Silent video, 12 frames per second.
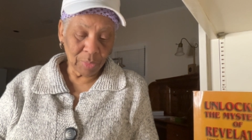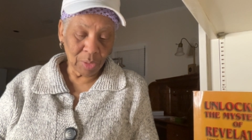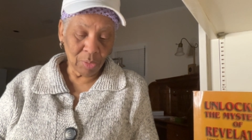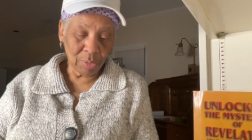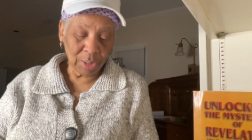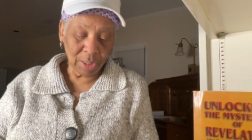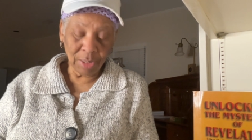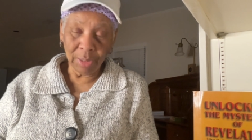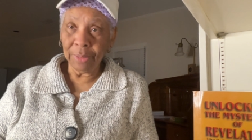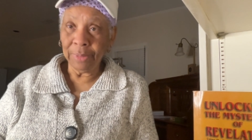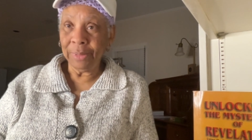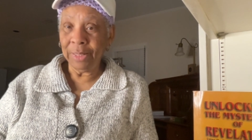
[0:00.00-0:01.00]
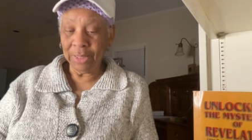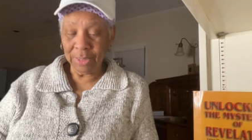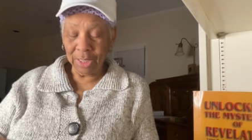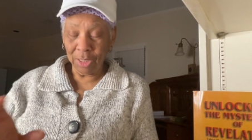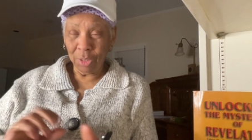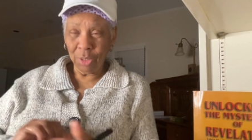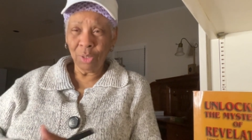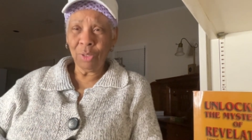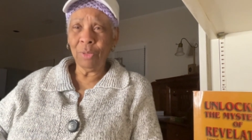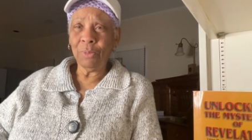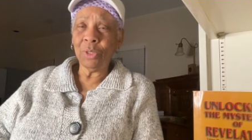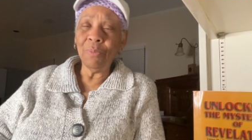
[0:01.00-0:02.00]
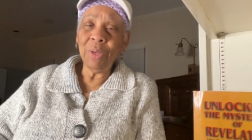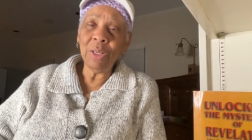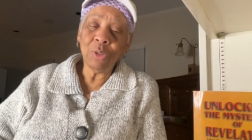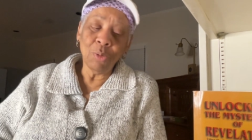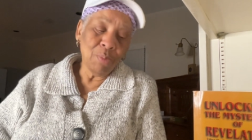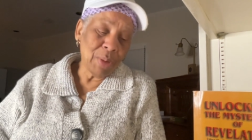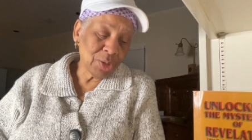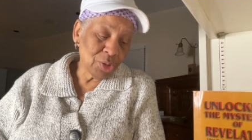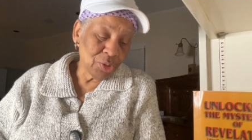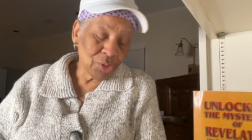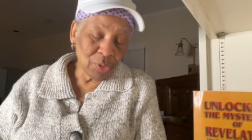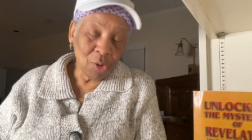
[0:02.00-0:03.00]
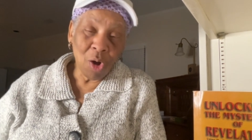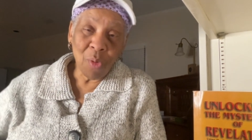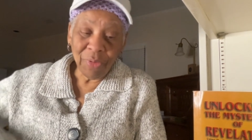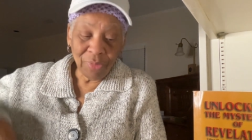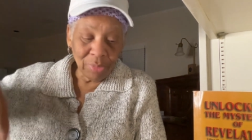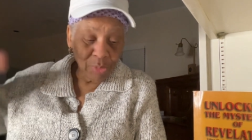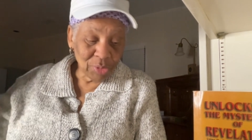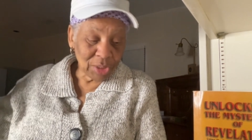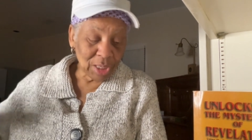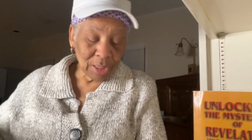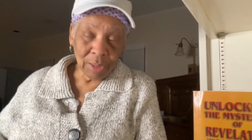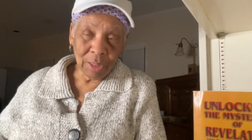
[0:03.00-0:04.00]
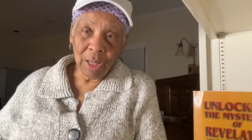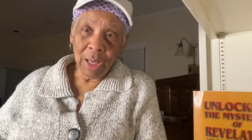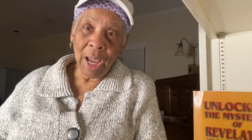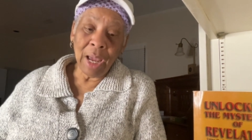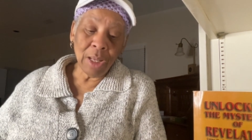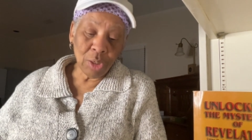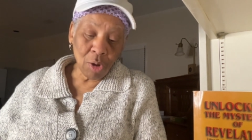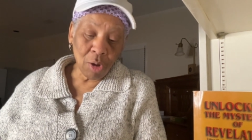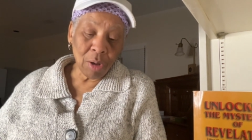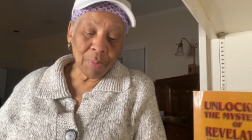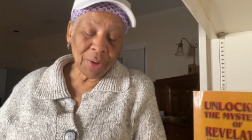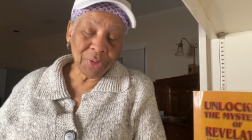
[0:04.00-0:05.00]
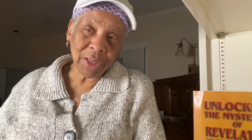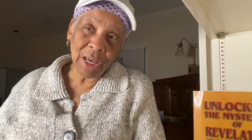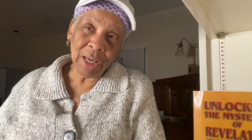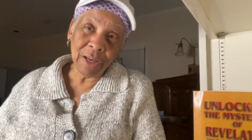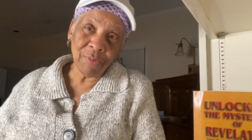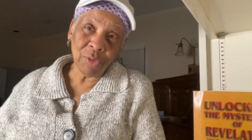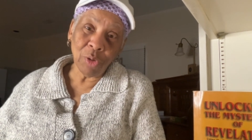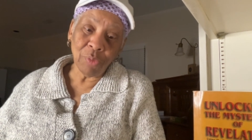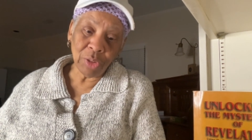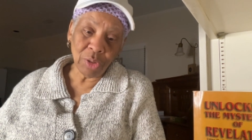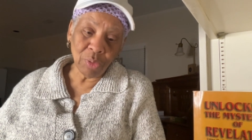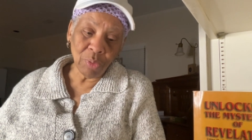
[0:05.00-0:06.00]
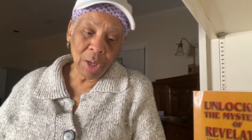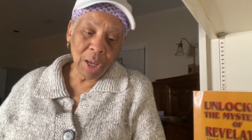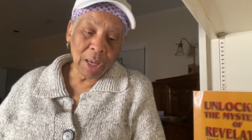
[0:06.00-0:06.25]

Okay? He sent to me through messenger all the way from New Zealand. And he talk about the King of Glory too.